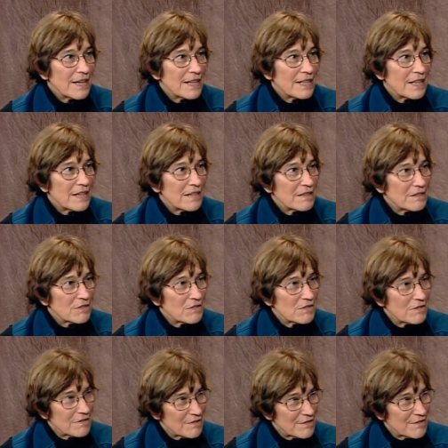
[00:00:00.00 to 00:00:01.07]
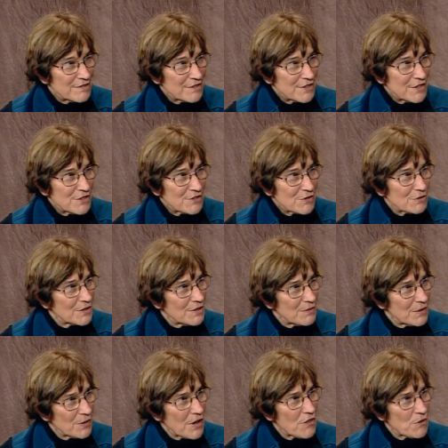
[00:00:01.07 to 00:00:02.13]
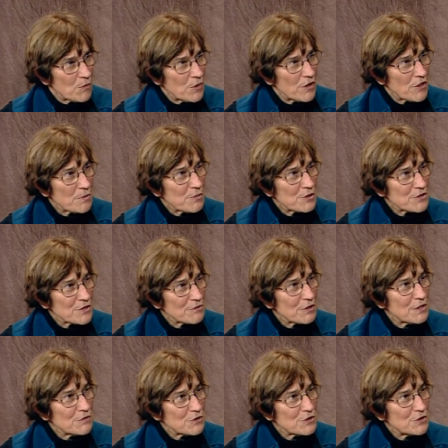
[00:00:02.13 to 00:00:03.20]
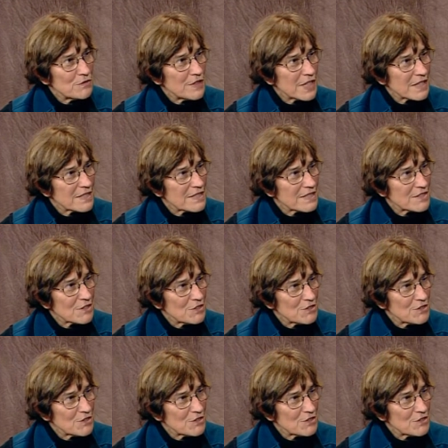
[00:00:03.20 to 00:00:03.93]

and then there's only one other, one other person running for two vacancies right.